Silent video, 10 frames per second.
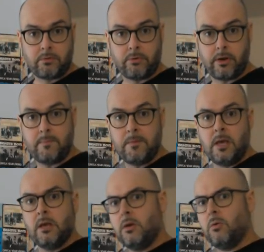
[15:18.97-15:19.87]
right?
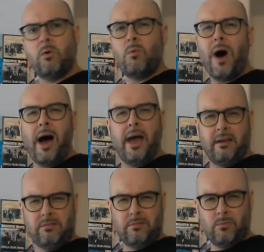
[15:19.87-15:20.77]
Well, why?
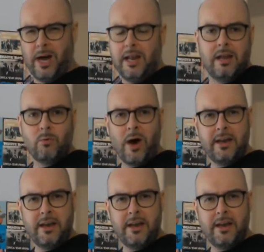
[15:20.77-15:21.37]
Why did, why